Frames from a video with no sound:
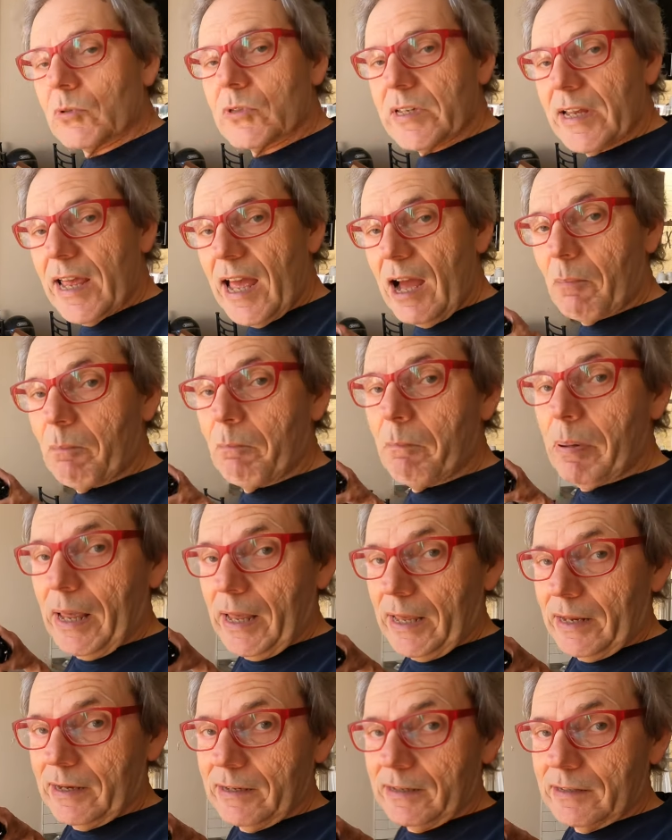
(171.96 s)
we'll see how
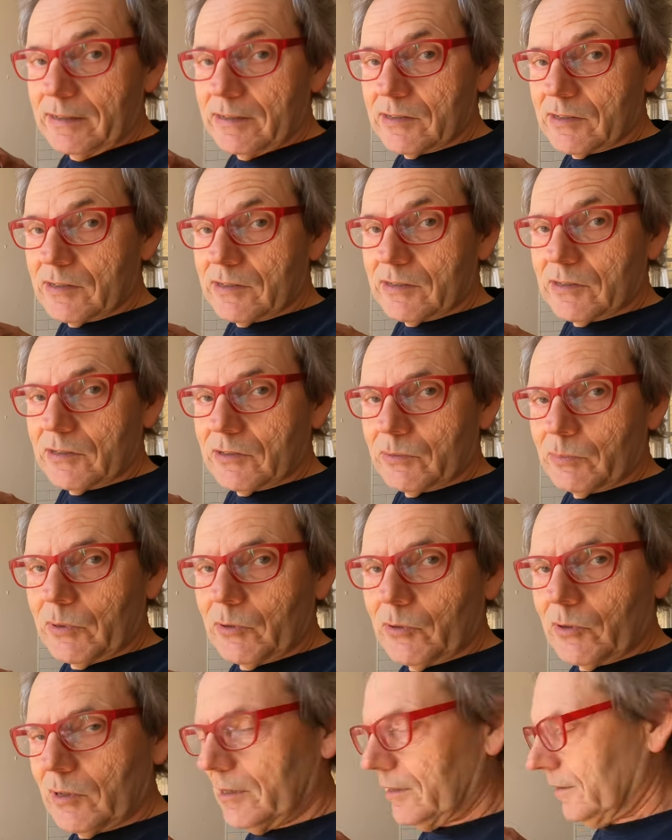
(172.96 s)
bad it is this
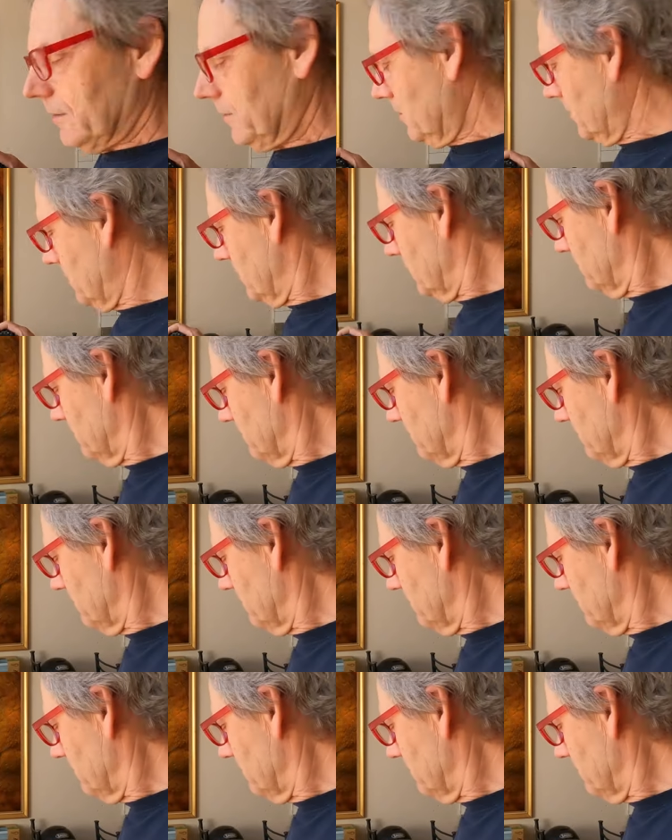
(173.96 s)
mirror lens.